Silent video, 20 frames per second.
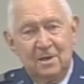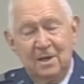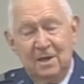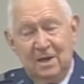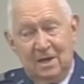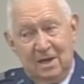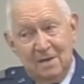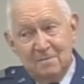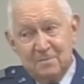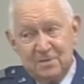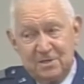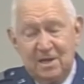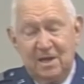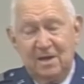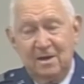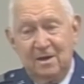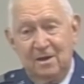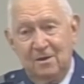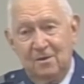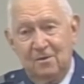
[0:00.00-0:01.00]
And I'm
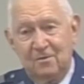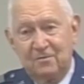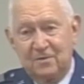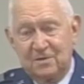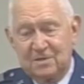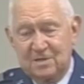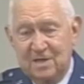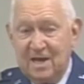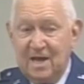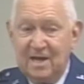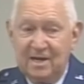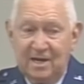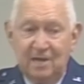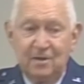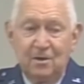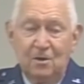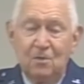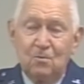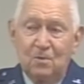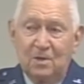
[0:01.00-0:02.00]
standing off the side and I
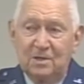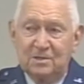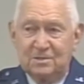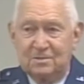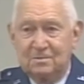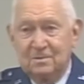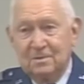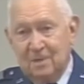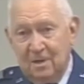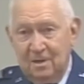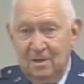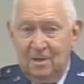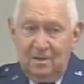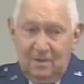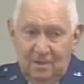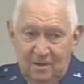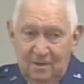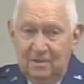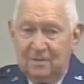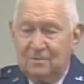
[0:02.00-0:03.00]
know what
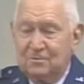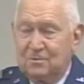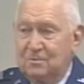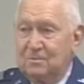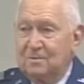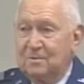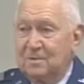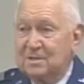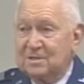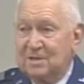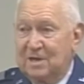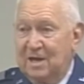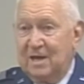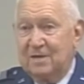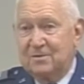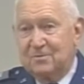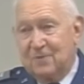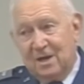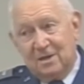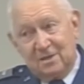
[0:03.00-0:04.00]
this guy's
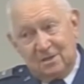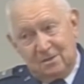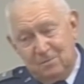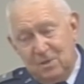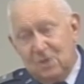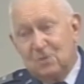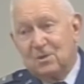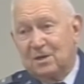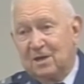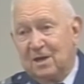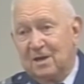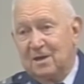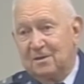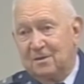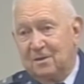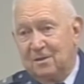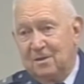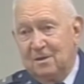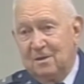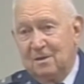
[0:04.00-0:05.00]
trying to communicate to
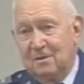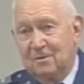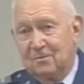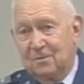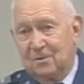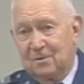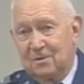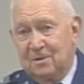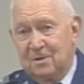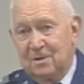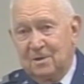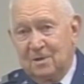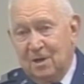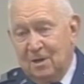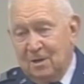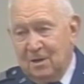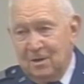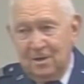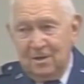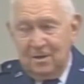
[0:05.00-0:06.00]
the other one.
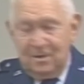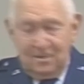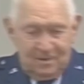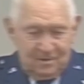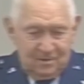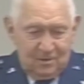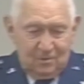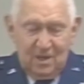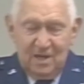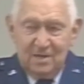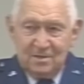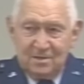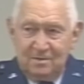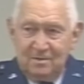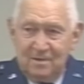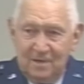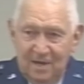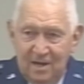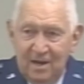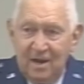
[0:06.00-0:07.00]
So I'd,
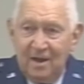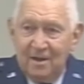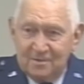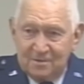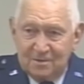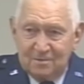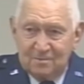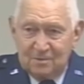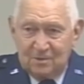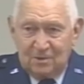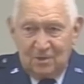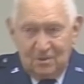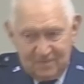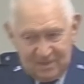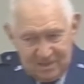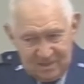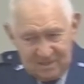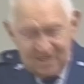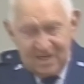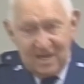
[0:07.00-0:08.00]
I'd ask him, come on
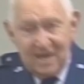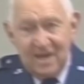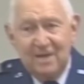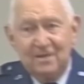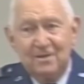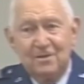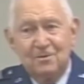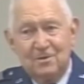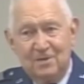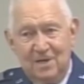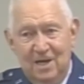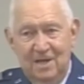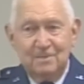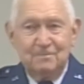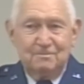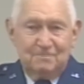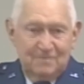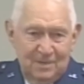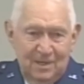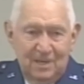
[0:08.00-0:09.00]
aside, you know, and I'd
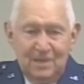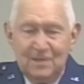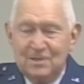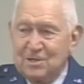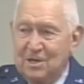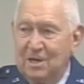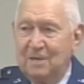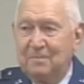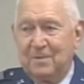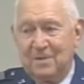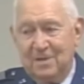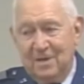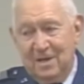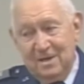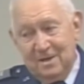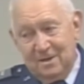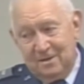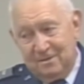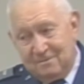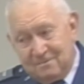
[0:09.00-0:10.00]
step in there
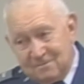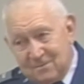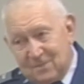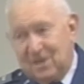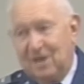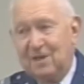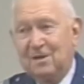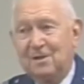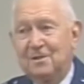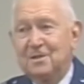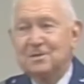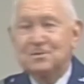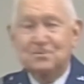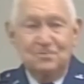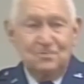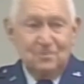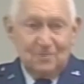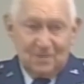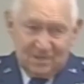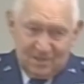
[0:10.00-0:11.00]
and tell this
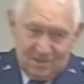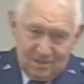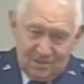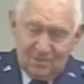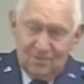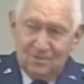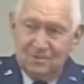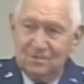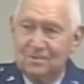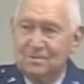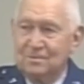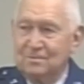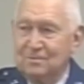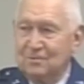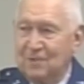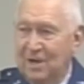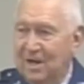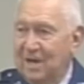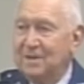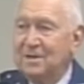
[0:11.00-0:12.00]
one what this one's
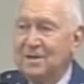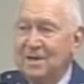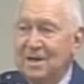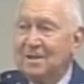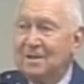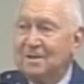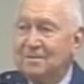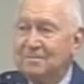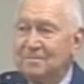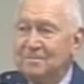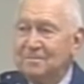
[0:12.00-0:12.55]
trying to tell him.